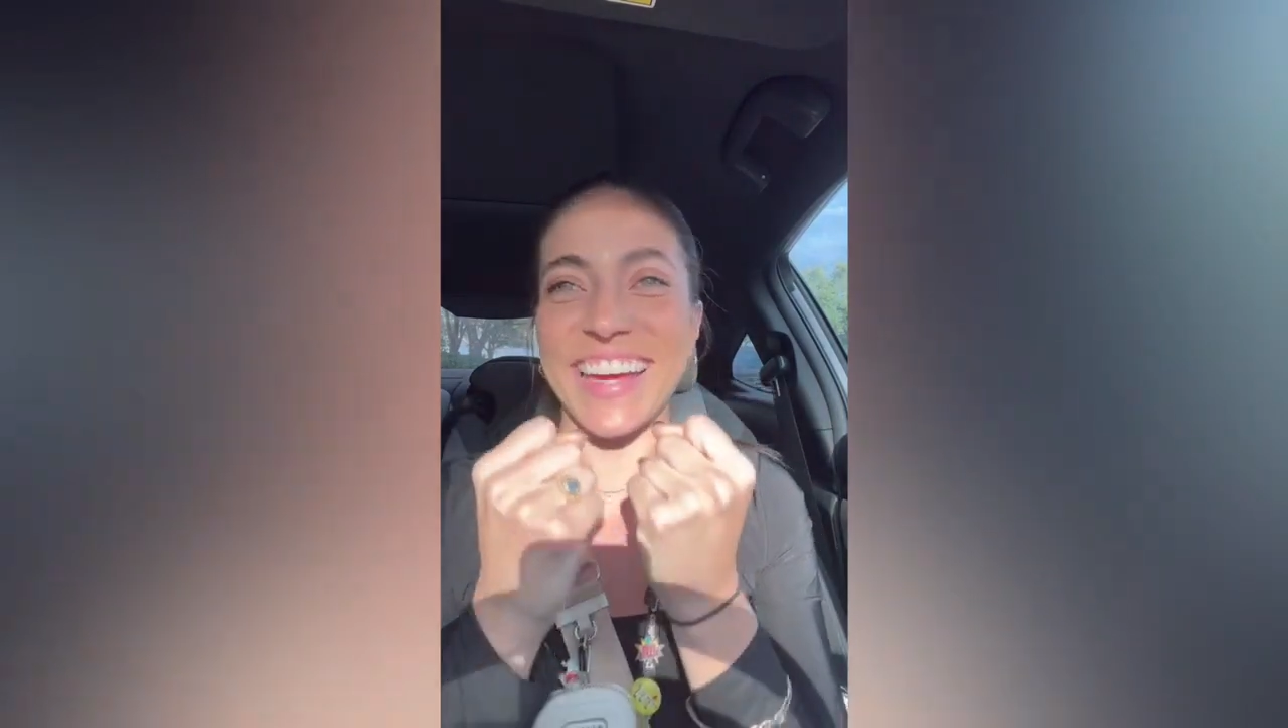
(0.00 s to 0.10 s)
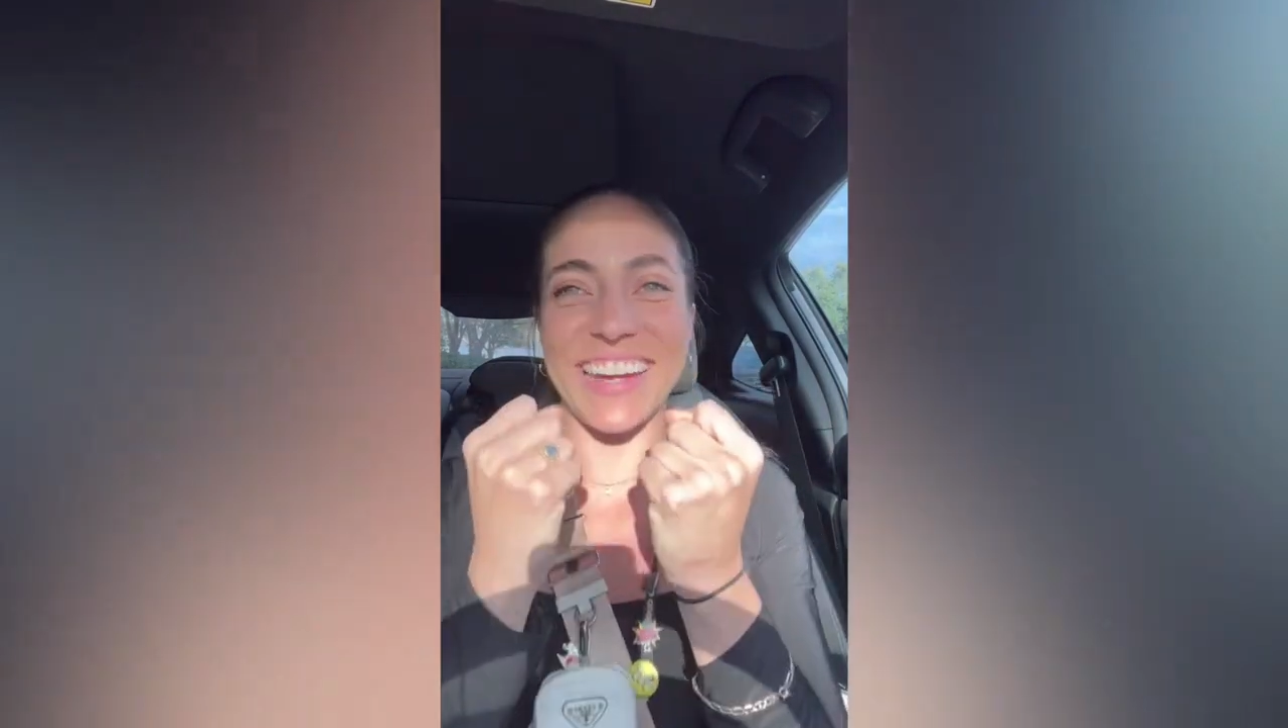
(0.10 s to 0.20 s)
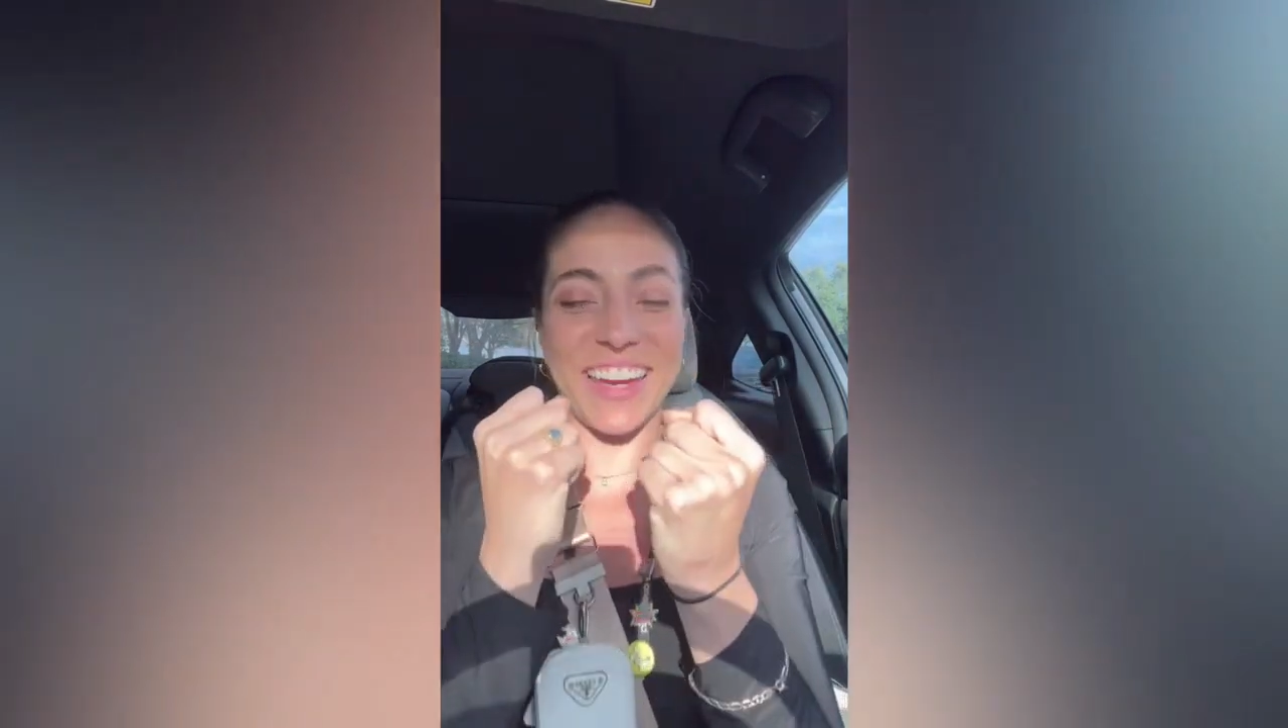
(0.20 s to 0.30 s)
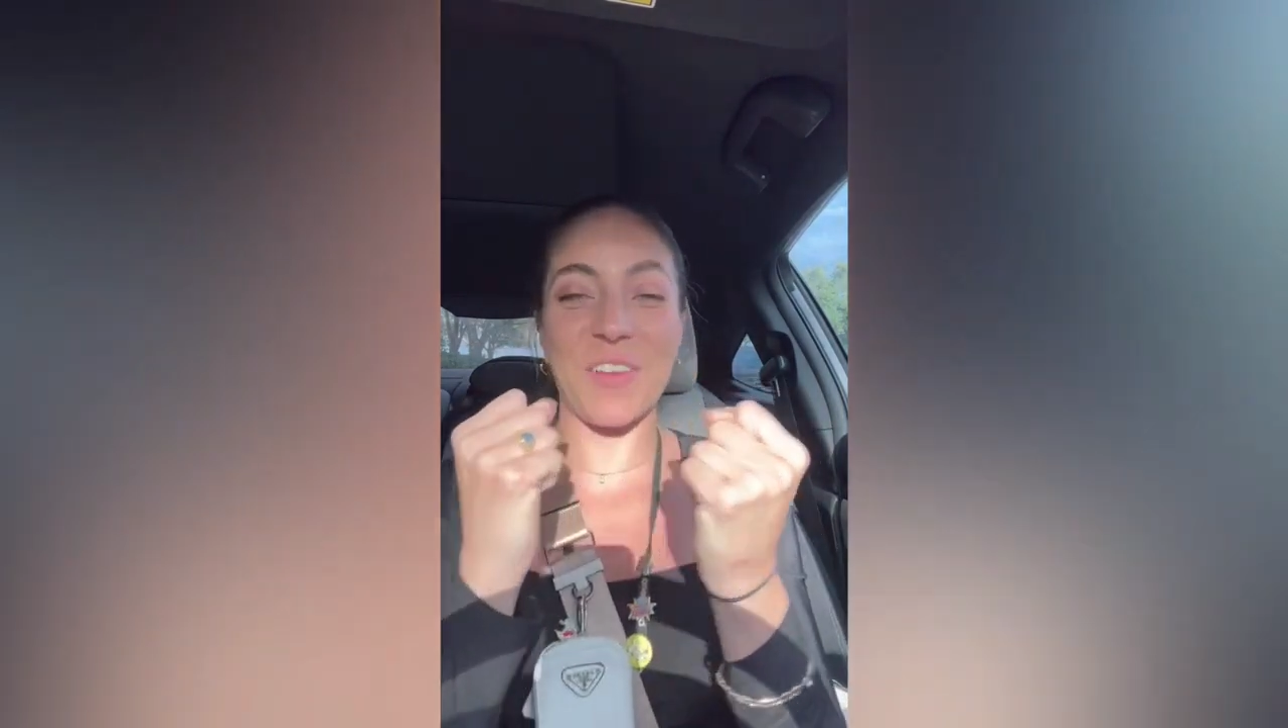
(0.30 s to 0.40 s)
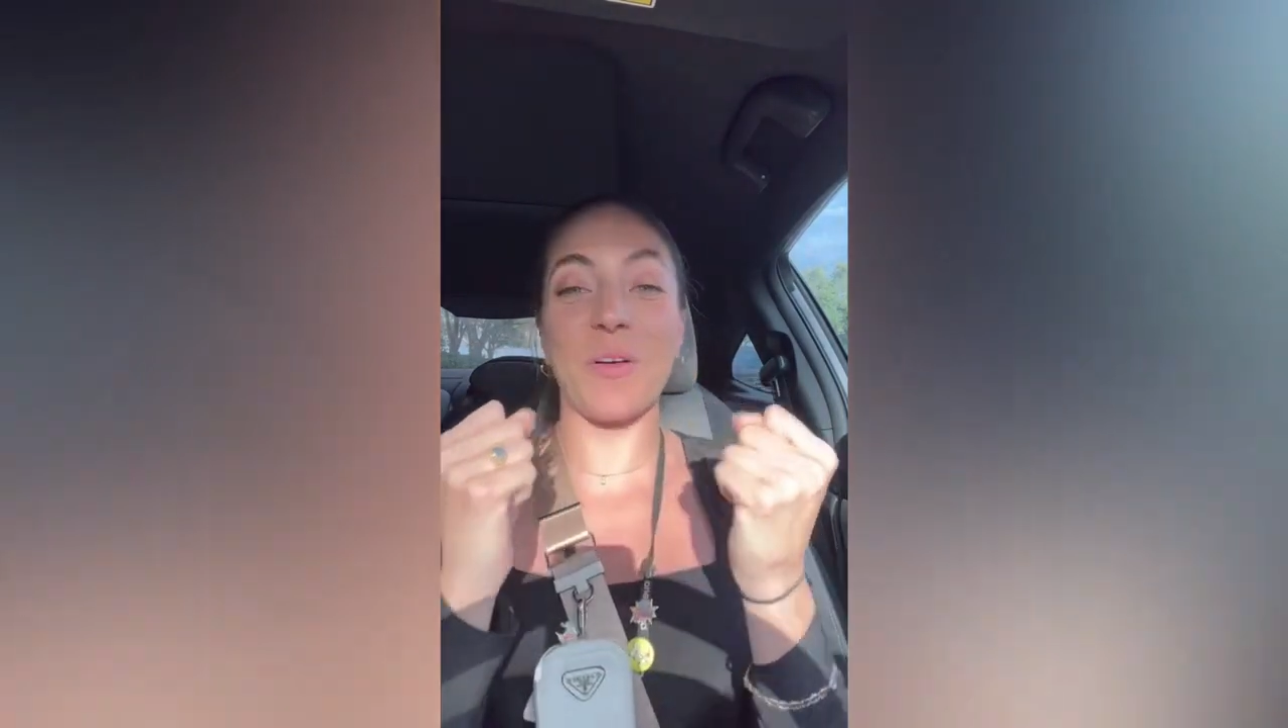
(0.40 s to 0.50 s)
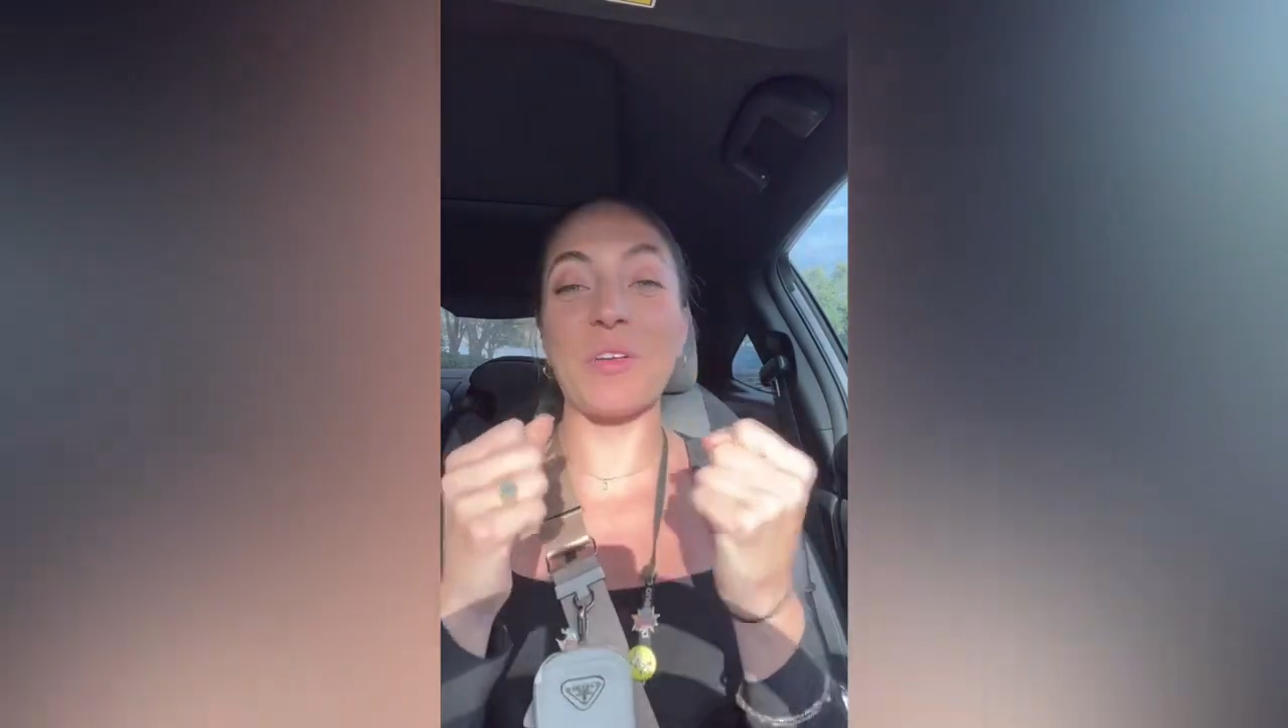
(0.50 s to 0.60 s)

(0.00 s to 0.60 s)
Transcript: and anyone